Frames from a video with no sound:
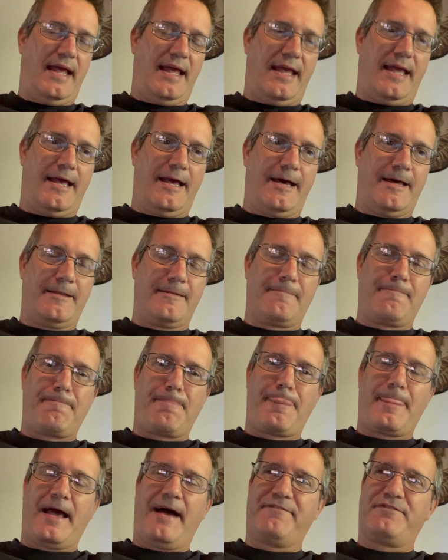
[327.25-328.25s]
And
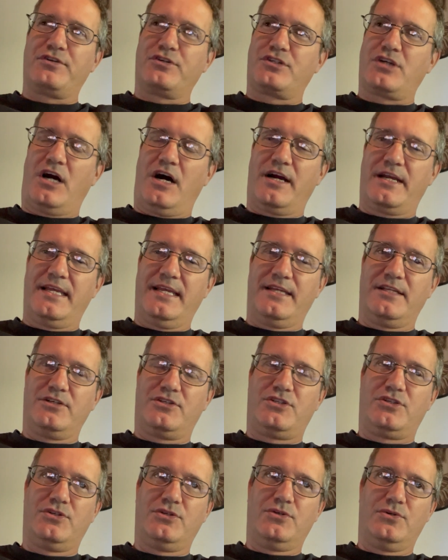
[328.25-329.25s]
after
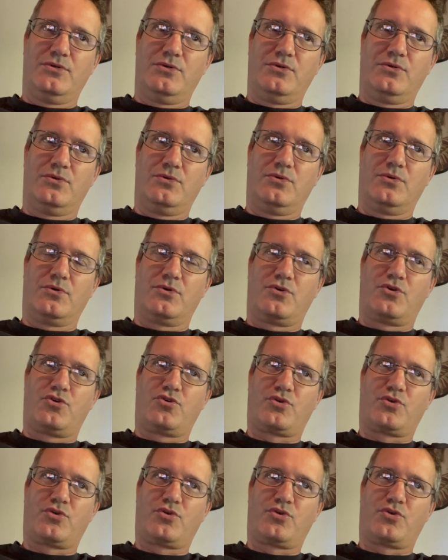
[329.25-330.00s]
talking to